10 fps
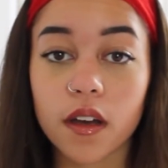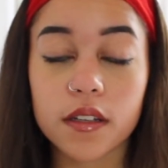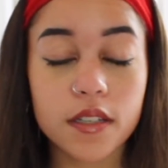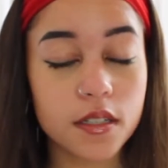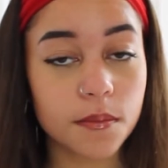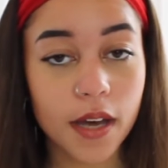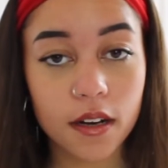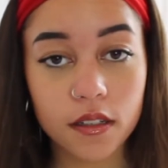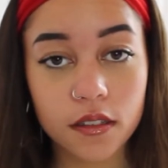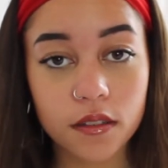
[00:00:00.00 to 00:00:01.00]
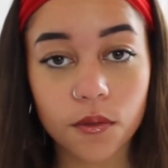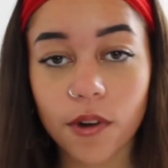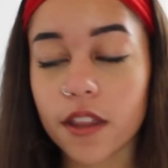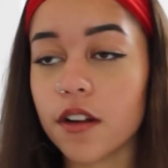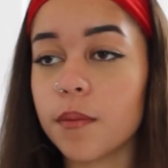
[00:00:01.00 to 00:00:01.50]
It doesn't matter
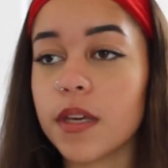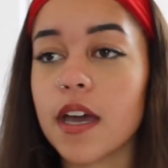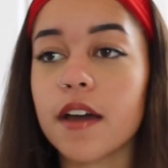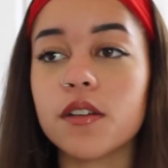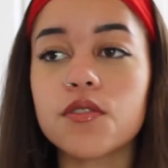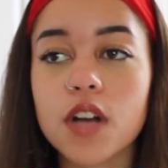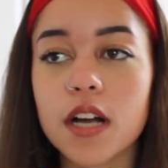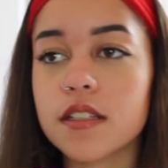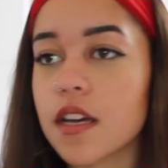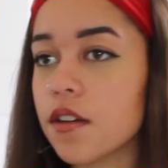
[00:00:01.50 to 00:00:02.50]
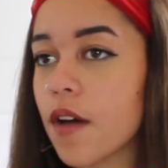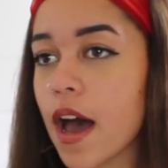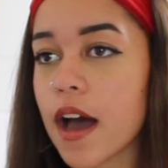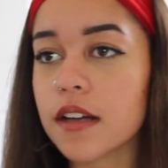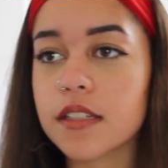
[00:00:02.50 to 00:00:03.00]
whether it be how you dress, how you
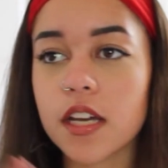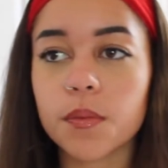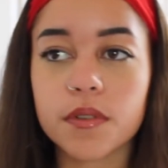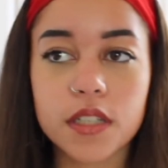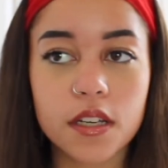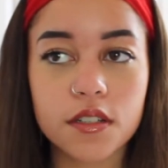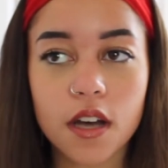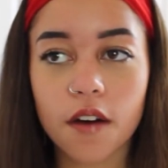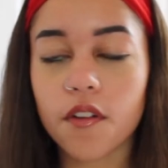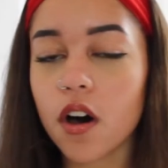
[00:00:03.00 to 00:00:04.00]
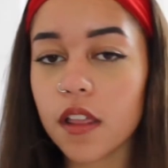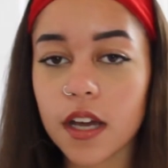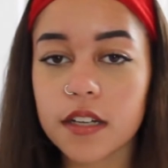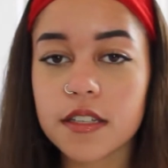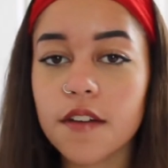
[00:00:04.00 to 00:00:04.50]
act, how you present yourself, all that
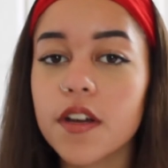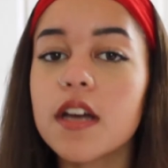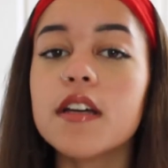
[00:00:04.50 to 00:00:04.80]
kind of stuff.